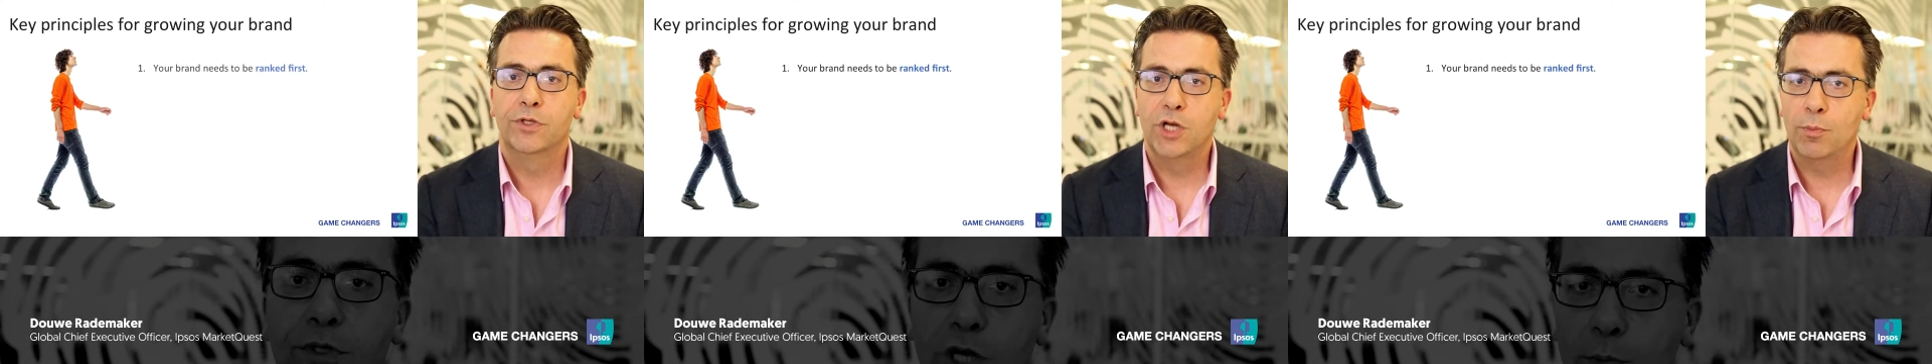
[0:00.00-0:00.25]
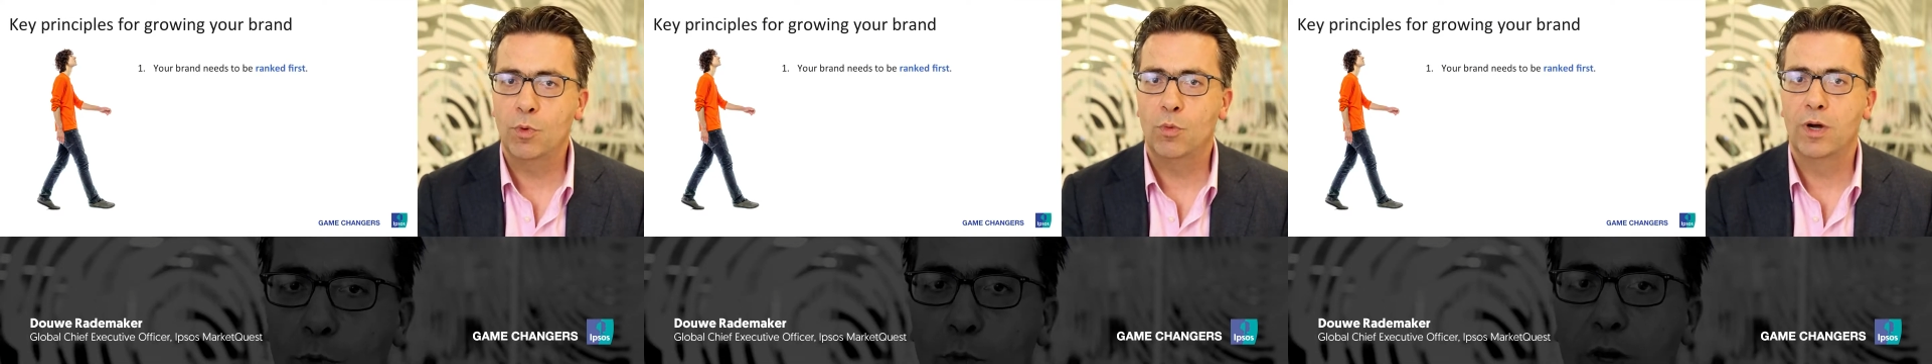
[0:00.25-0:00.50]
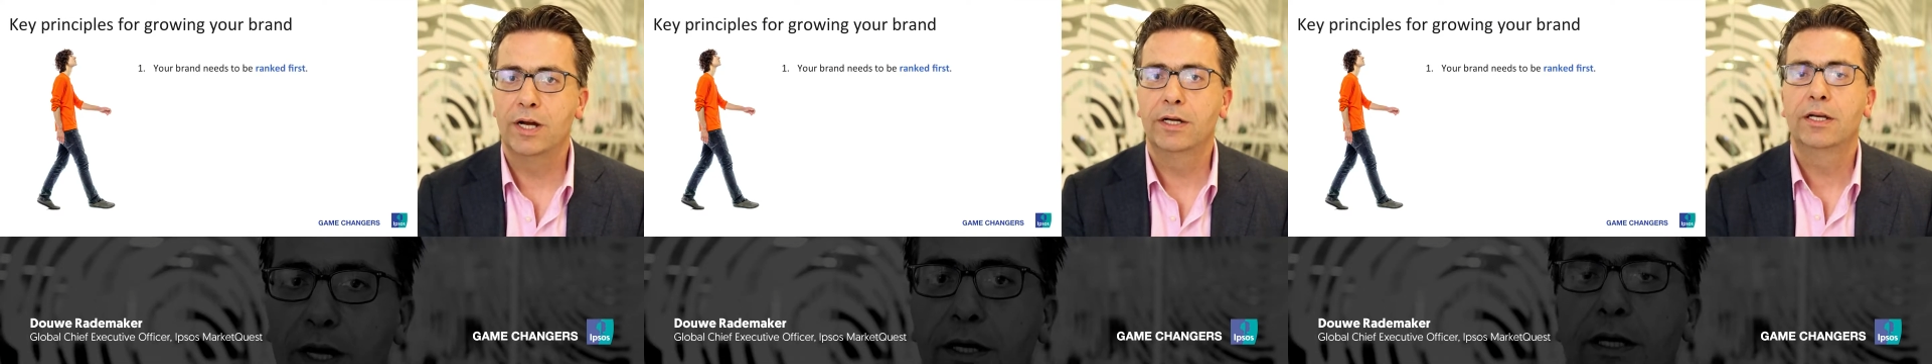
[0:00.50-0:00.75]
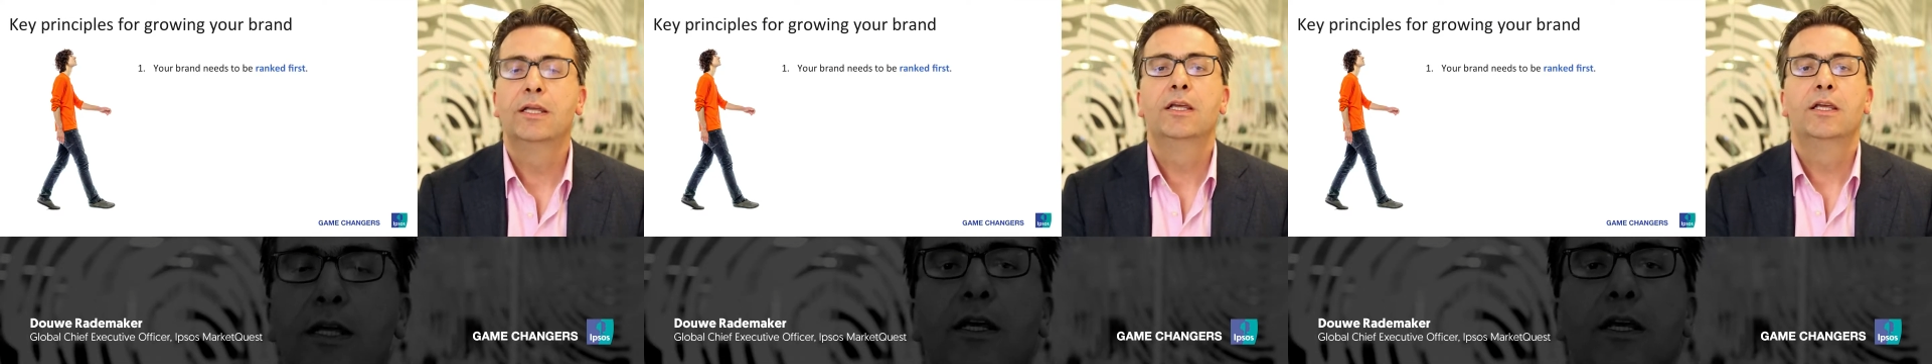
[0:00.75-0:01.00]

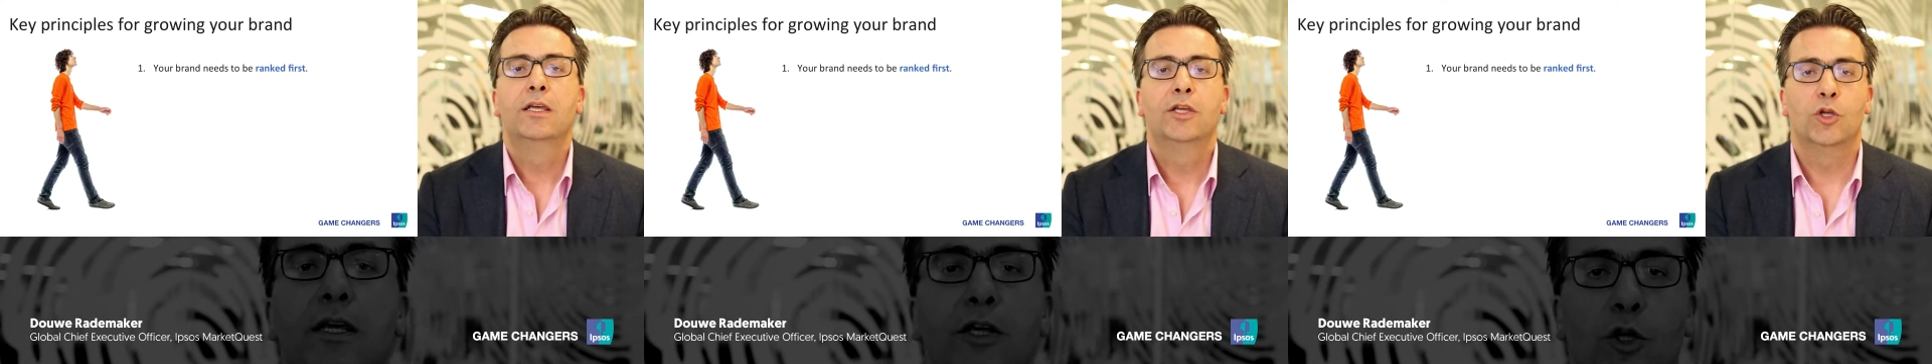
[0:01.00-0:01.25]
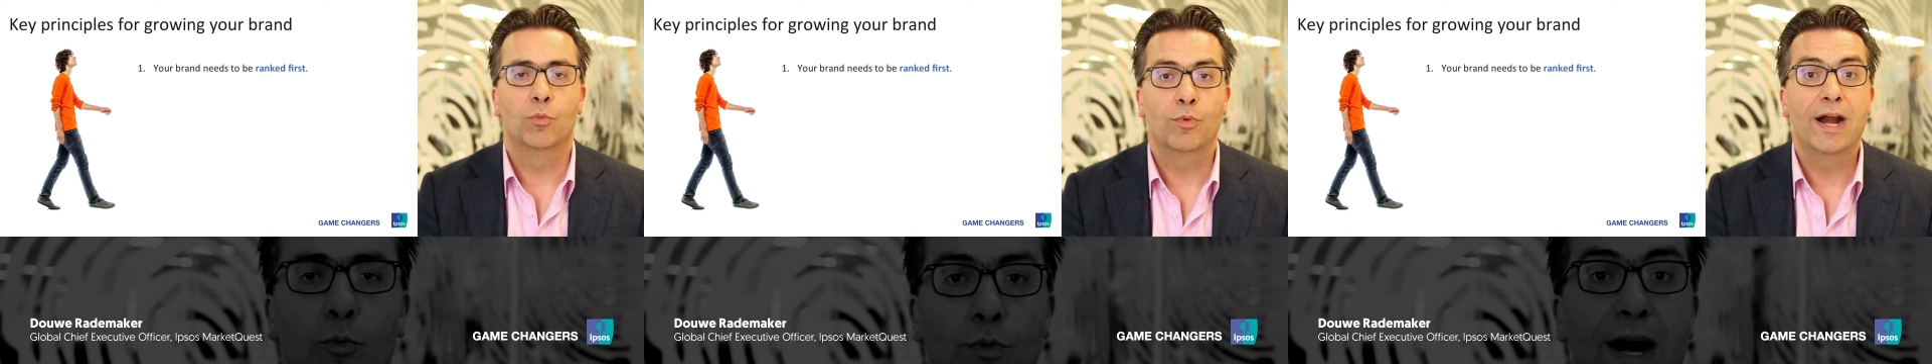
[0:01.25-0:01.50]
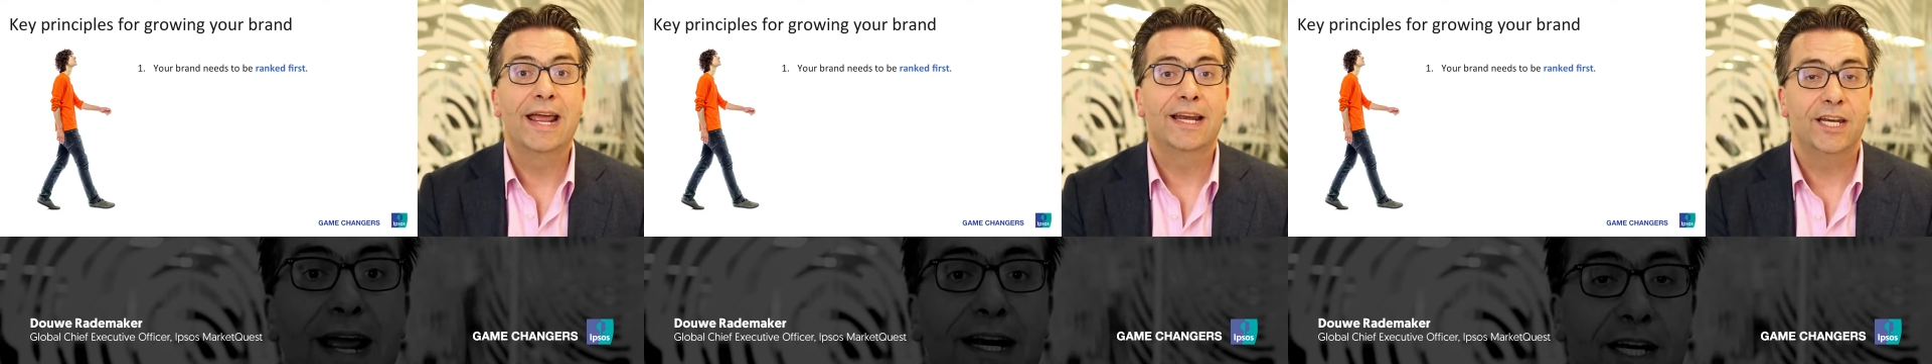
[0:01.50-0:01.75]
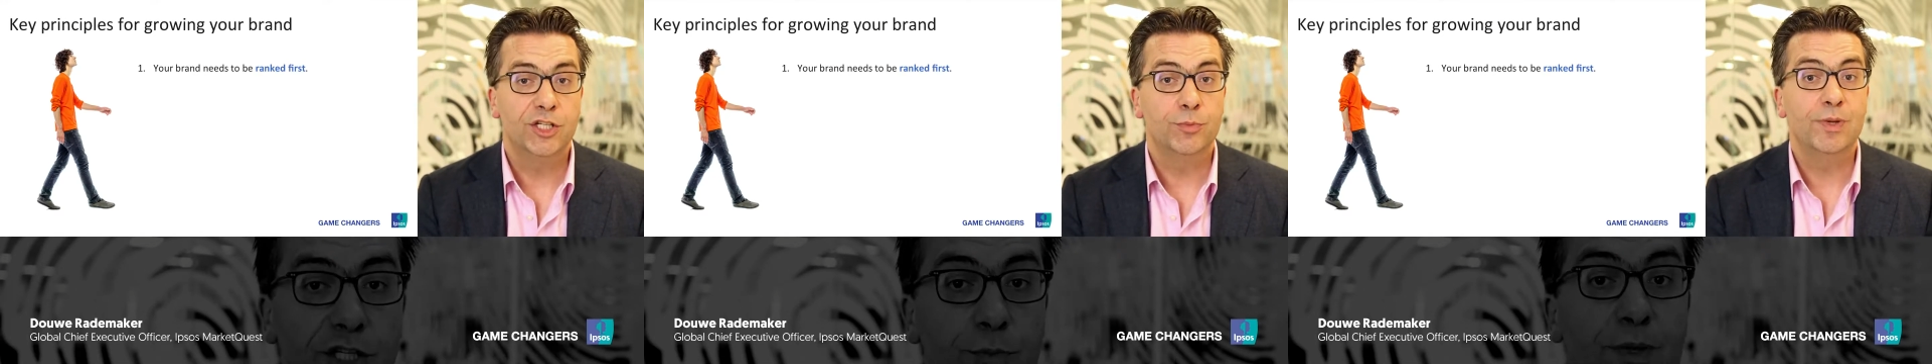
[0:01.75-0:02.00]
#1, your
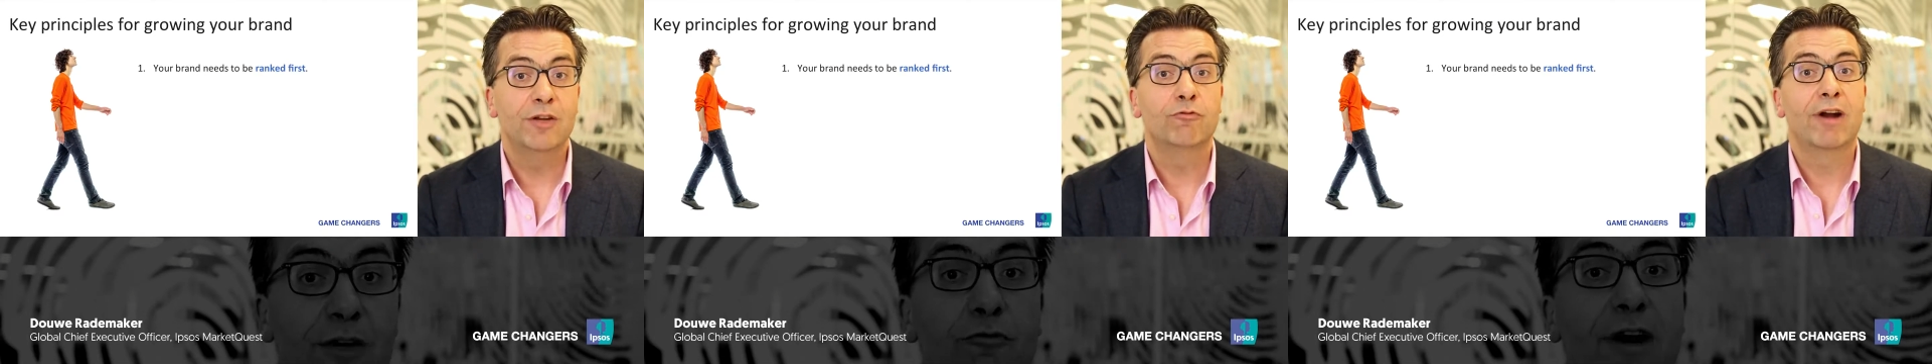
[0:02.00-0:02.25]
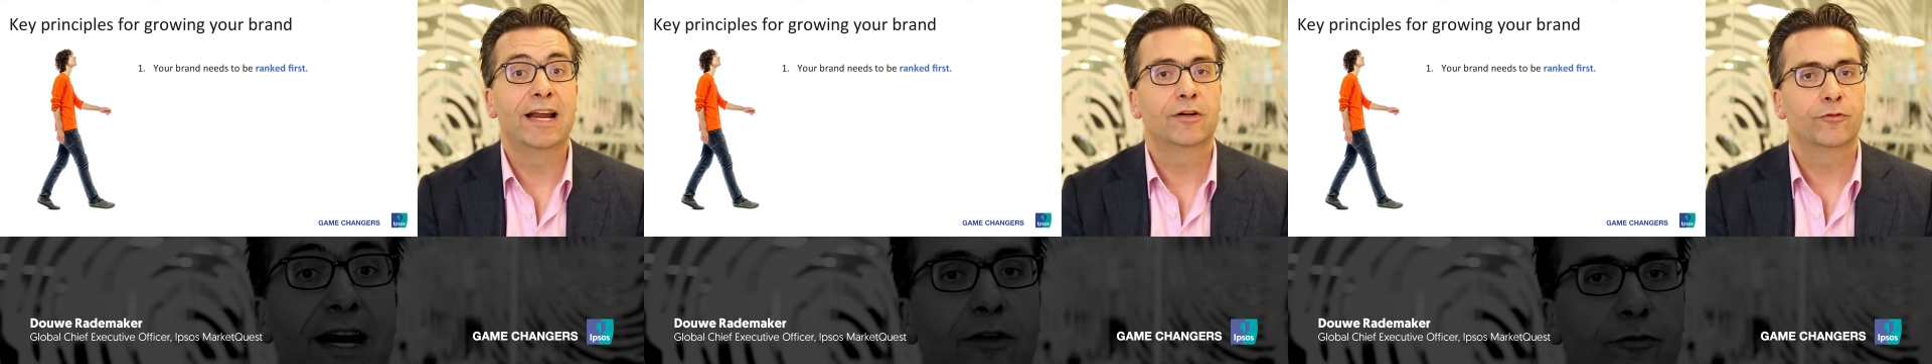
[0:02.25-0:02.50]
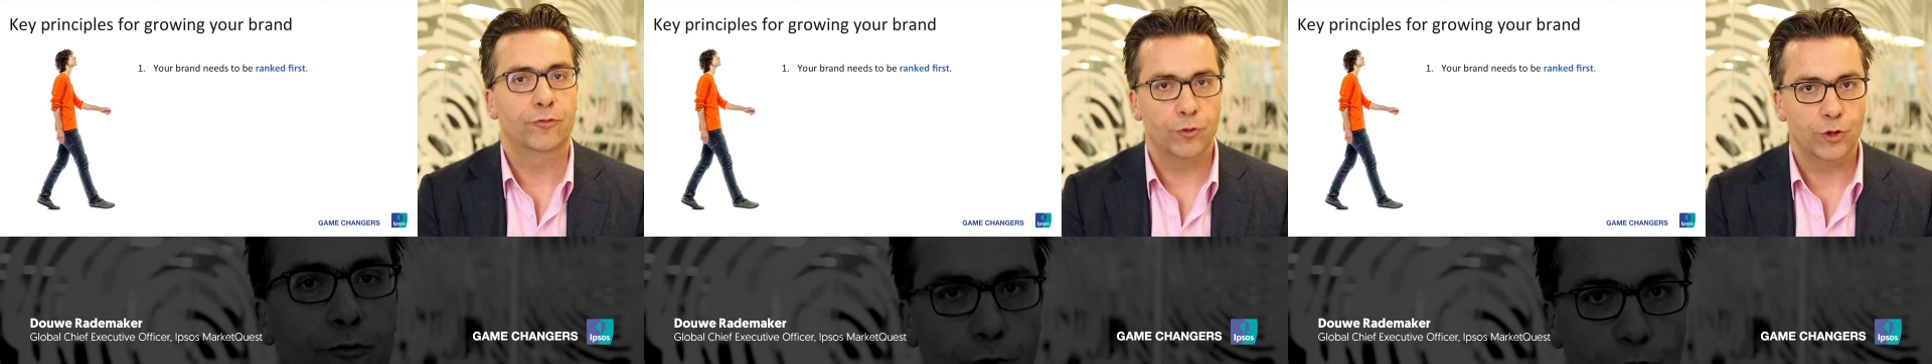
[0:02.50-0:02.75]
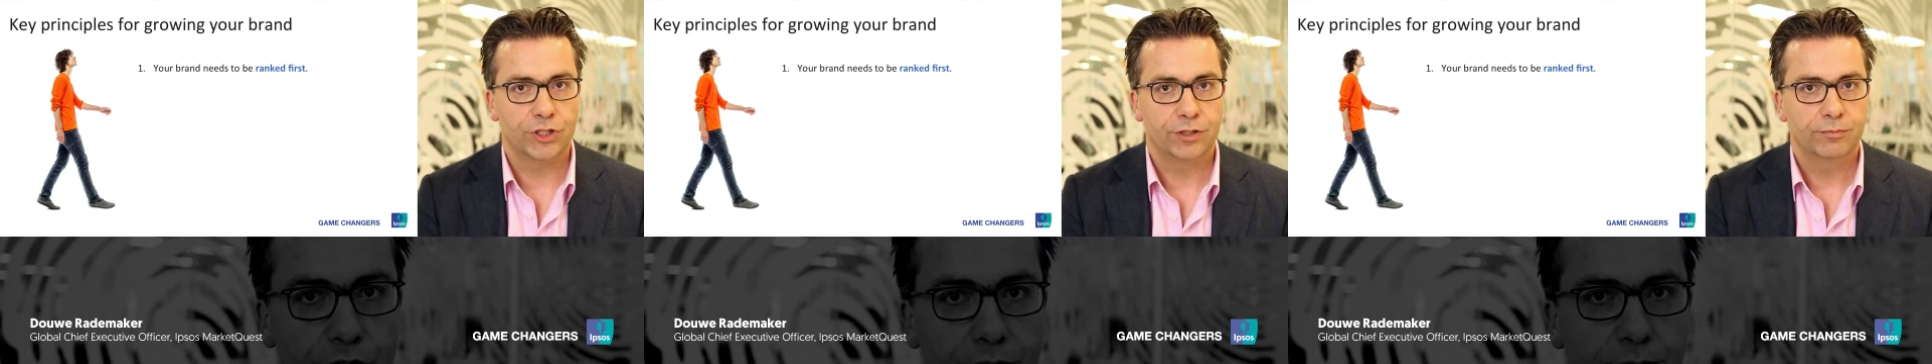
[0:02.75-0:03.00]
brand needs to be ranked
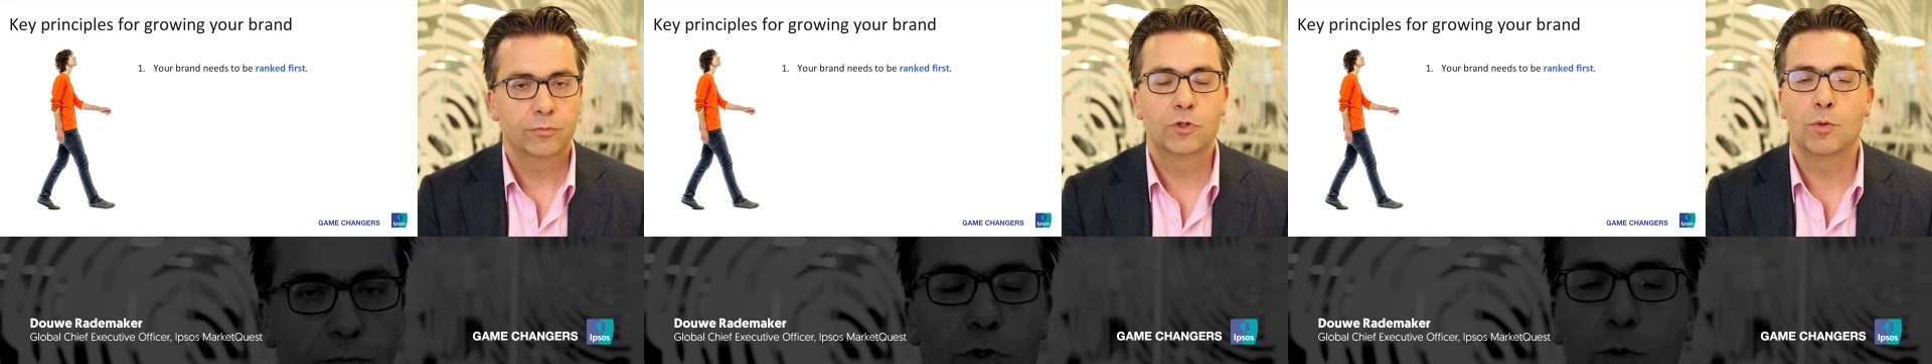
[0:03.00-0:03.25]
first.